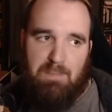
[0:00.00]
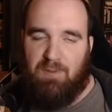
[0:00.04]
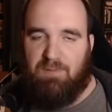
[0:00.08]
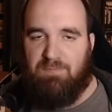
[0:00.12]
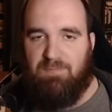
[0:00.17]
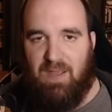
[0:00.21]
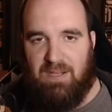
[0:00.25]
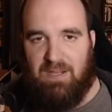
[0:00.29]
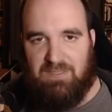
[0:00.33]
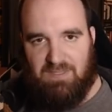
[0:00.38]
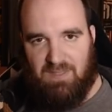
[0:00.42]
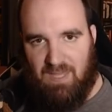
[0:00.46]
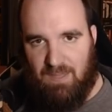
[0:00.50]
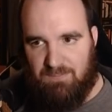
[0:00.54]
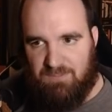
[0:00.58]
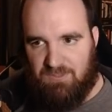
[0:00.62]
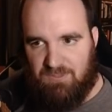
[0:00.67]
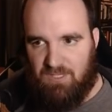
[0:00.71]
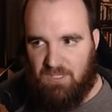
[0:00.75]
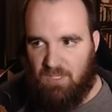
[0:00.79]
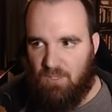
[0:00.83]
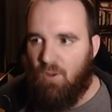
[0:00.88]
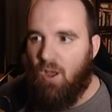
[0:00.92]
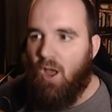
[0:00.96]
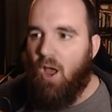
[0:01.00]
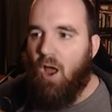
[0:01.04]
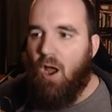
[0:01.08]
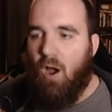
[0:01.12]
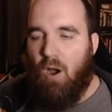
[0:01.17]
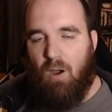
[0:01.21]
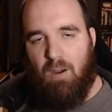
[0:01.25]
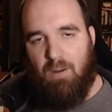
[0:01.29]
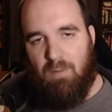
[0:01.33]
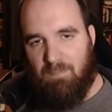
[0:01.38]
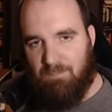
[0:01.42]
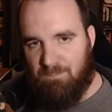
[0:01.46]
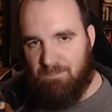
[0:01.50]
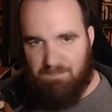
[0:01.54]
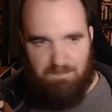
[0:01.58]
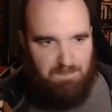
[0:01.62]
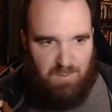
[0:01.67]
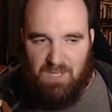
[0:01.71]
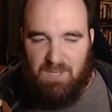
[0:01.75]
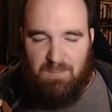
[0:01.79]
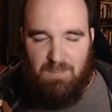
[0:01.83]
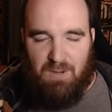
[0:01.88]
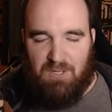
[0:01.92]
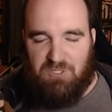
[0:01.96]
book fans of the MCU, are
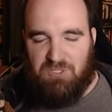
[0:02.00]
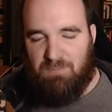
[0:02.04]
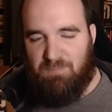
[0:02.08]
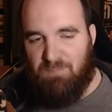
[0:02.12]
pretty much the,